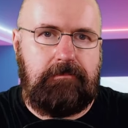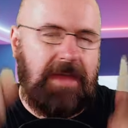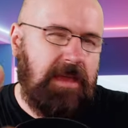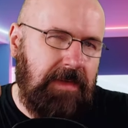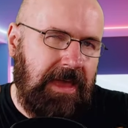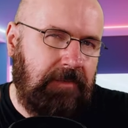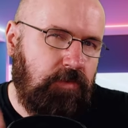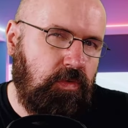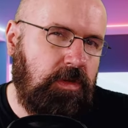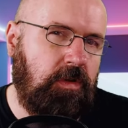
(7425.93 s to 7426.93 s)
And maybe
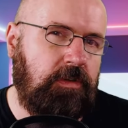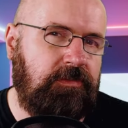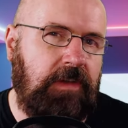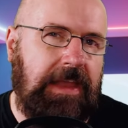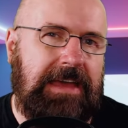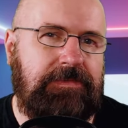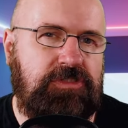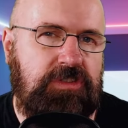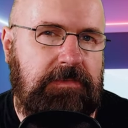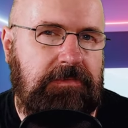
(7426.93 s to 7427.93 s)
I'm doing also live
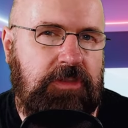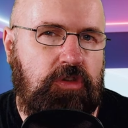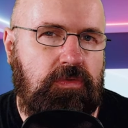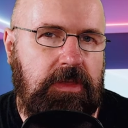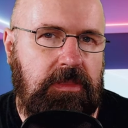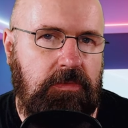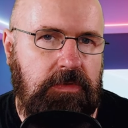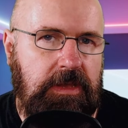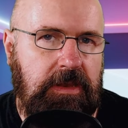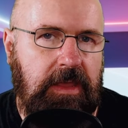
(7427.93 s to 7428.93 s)
stream during the
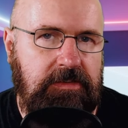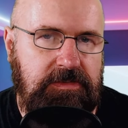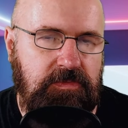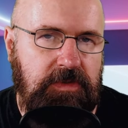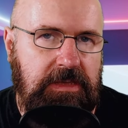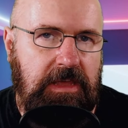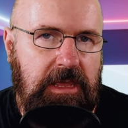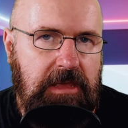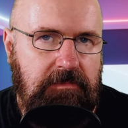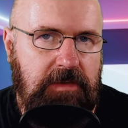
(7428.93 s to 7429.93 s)
week next week.
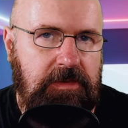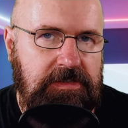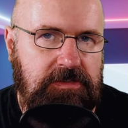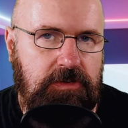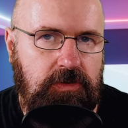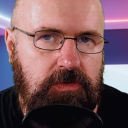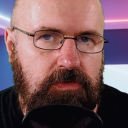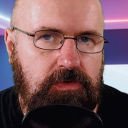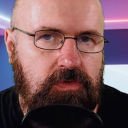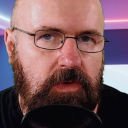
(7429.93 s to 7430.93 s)
Maybe I start to
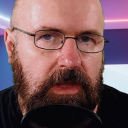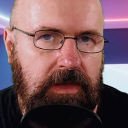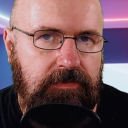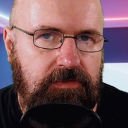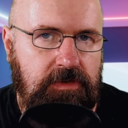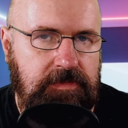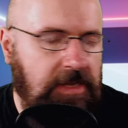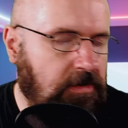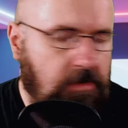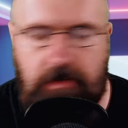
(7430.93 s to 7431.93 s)
do two live
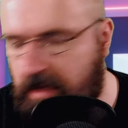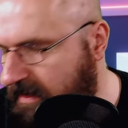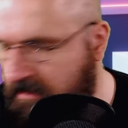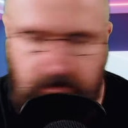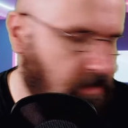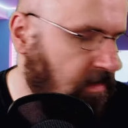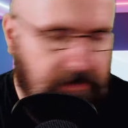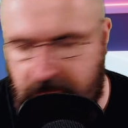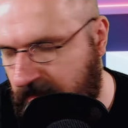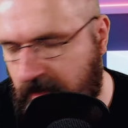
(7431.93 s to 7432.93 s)
streams. I don't know yet.
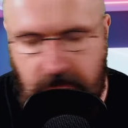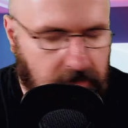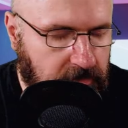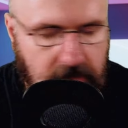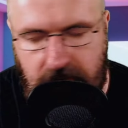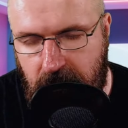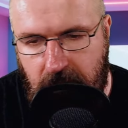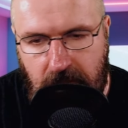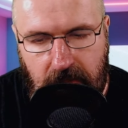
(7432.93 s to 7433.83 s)
Let's see. I don't know yet.